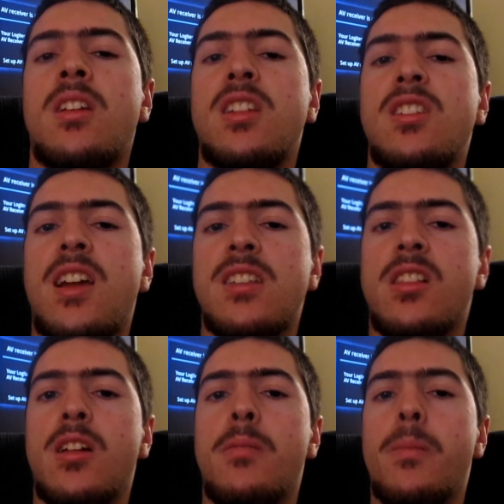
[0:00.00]
Catch you guys
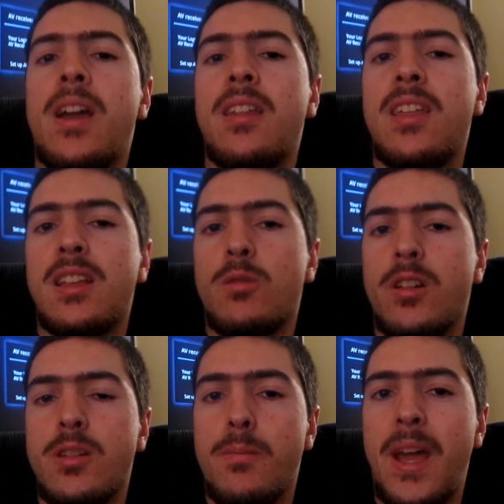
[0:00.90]
later. Bye. Thanks for
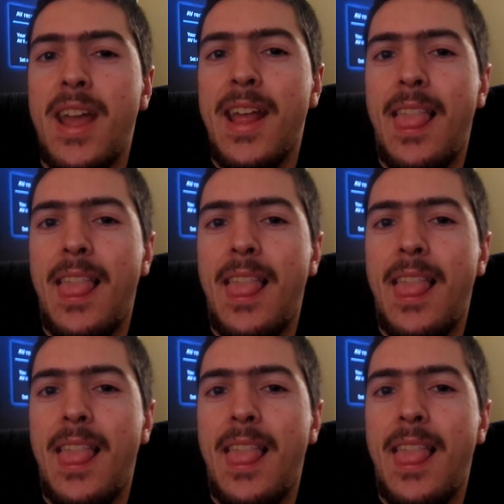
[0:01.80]
watching. Bye.